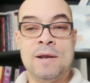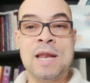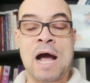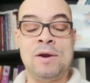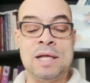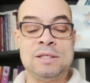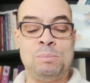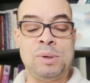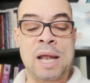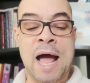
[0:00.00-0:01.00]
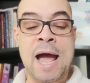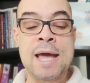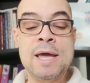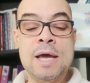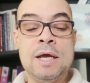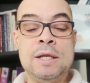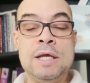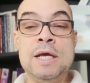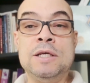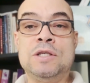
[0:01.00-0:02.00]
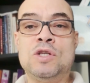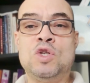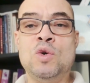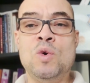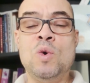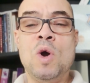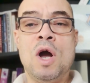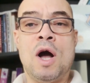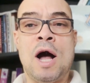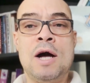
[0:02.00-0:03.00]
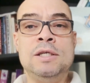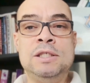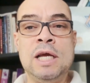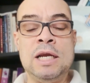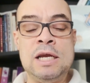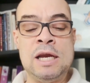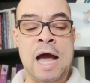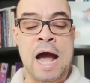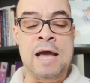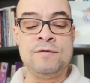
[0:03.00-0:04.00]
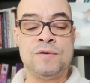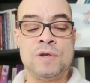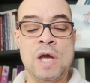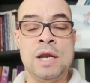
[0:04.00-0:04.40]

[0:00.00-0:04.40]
Now let's apply these to our daily lives,